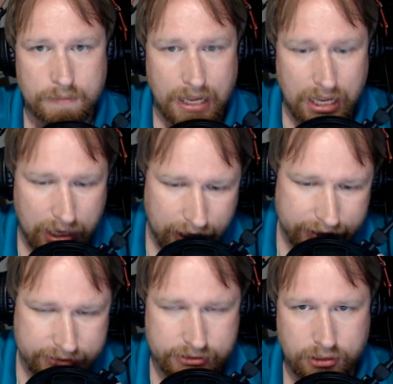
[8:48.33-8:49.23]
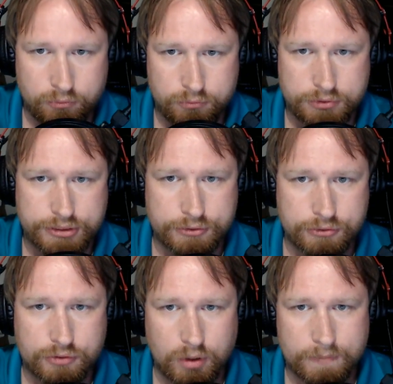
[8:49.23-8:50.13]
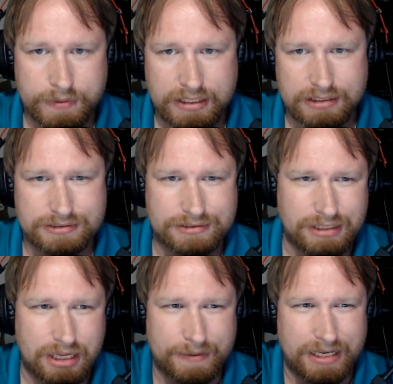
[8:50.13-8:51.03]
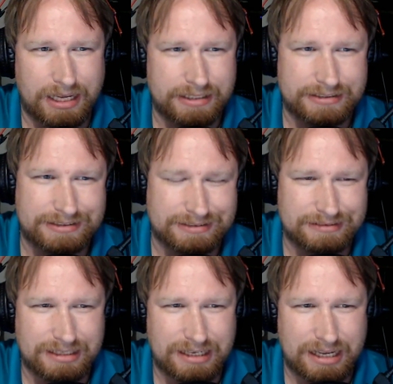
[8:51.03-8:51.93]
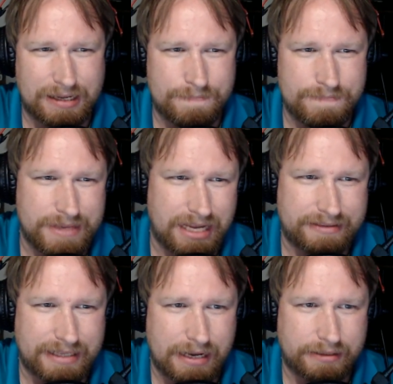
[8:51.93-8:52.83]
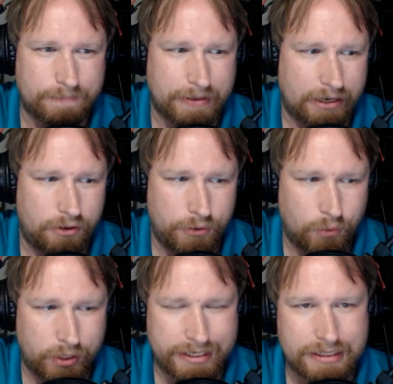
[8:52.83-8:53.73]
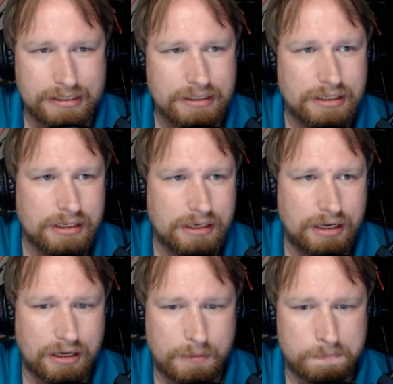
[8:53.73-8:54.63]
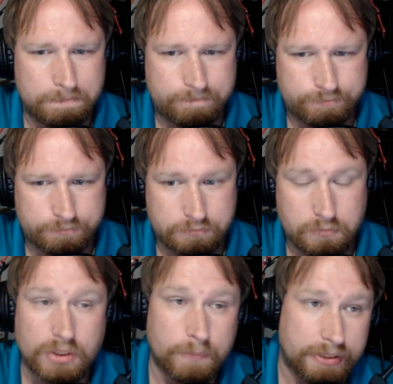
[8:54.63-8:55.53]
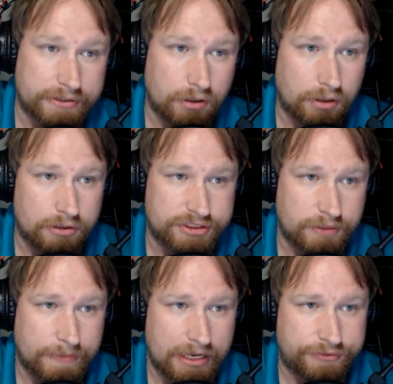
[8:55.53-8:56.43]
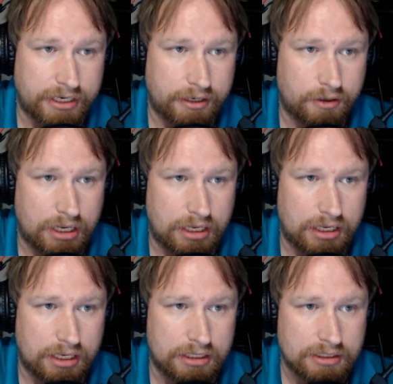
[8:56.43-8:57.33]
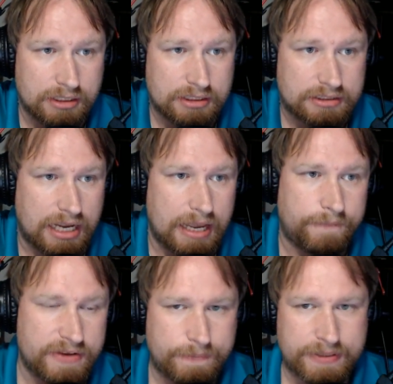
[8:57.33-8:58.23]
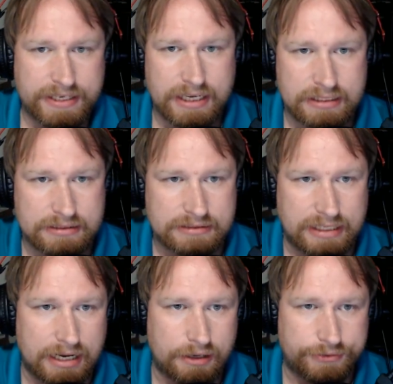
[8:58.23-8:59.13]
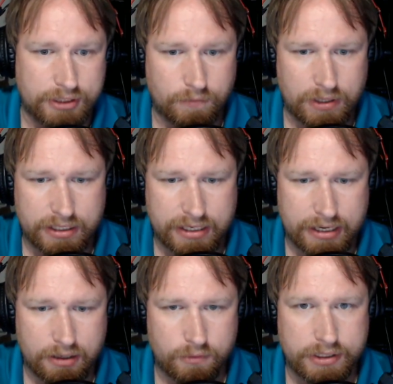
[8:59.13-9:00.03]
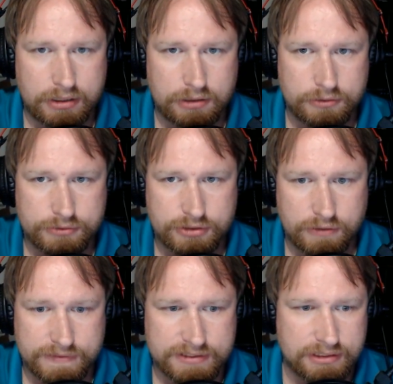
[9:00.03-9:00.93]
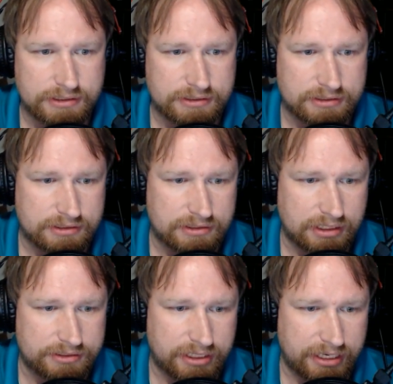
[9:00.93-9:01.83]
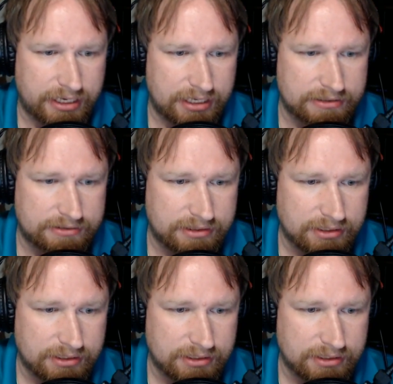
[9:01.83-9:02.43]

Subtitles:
I don't use one because, I'll be honest, I'm not that paranoid. But there are some out there. Top VPNs out there right now include services such as,